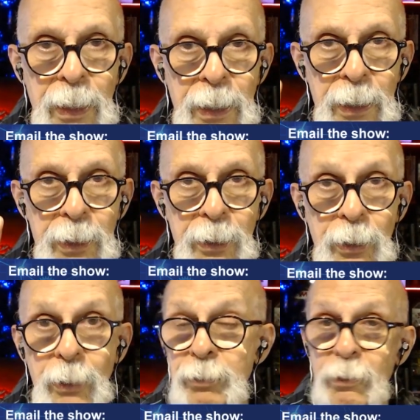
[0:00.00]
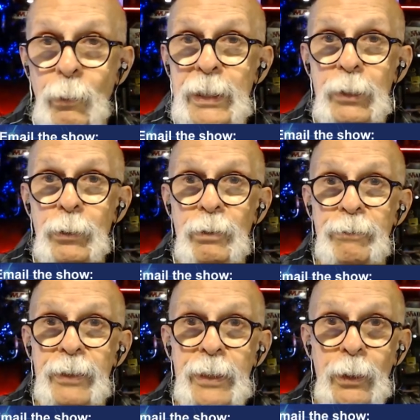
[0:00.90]
And uh, so we can use
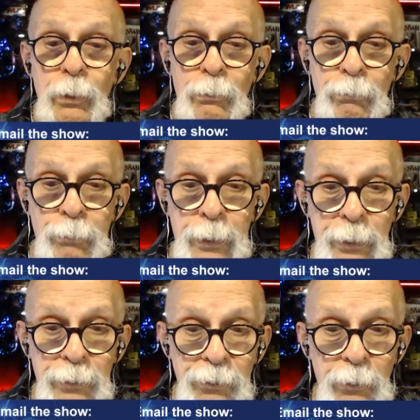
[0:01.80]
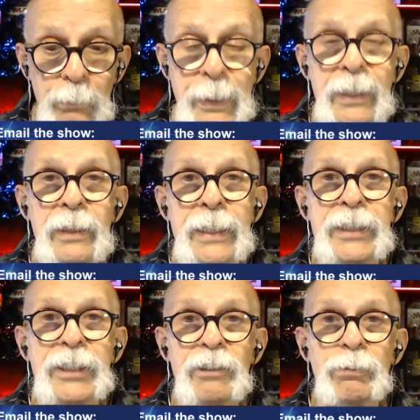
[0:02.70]
a video really soon. Mail
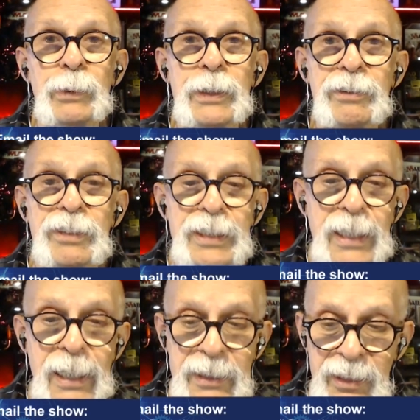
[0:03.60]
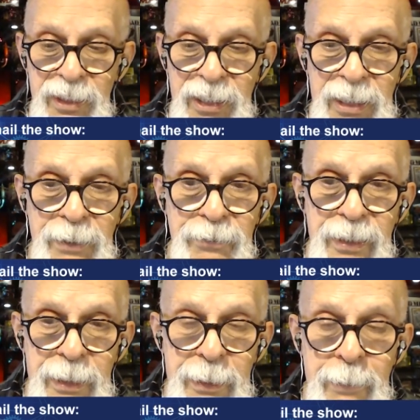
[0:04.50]
at
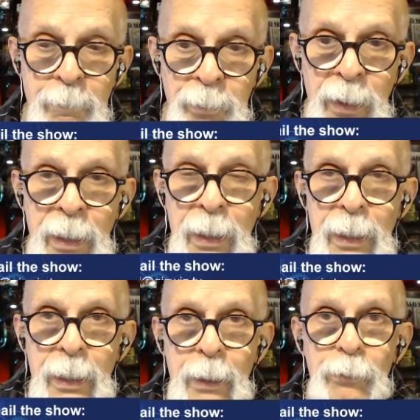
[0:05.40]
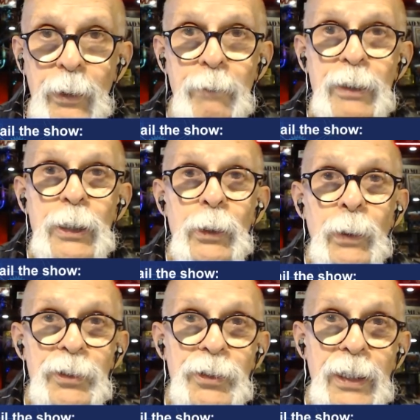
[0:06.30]
gizwiz.tv. And if you live in the
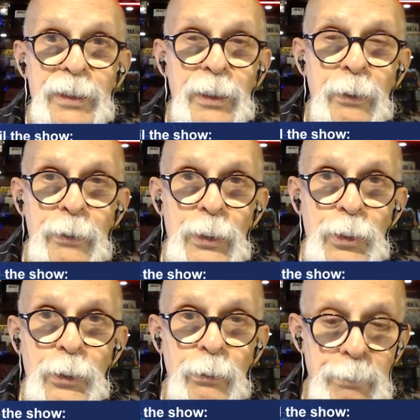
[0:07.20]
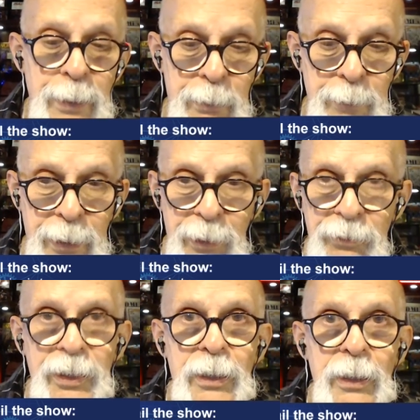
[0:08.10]
US, you get the current issue of Mad
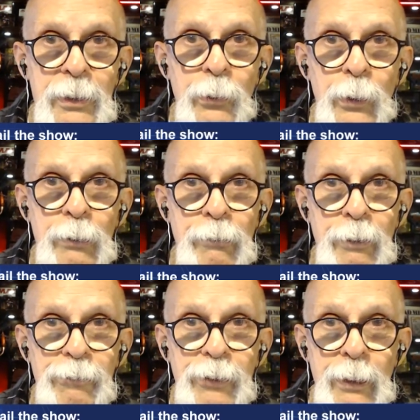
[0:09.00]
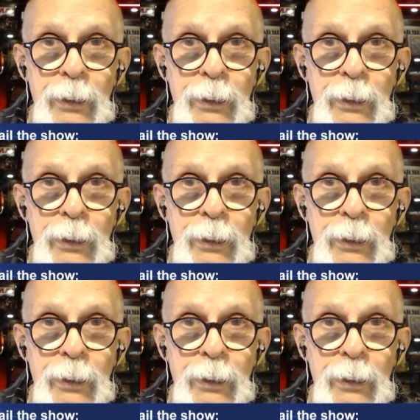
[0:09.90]
Magazine. I'll autograph it.